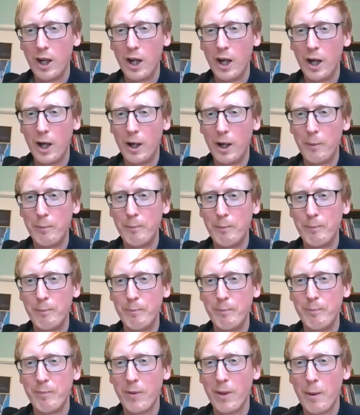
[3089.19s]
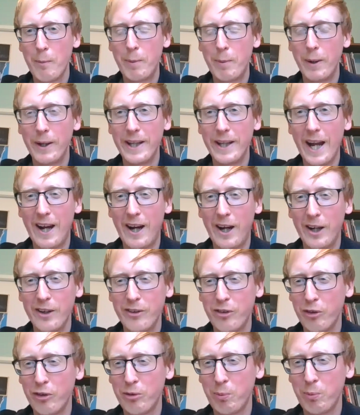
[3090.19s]
Um, but yeah, I
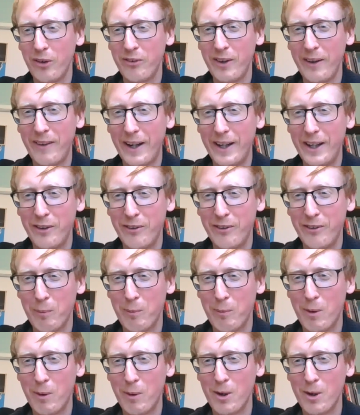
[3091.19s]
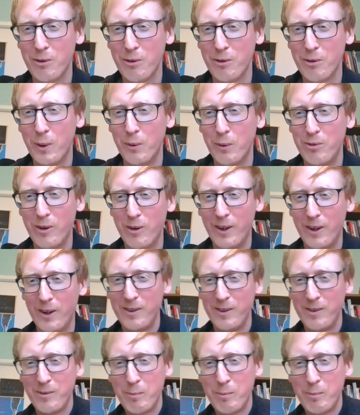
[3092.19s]
just want to say thank you so much to Will for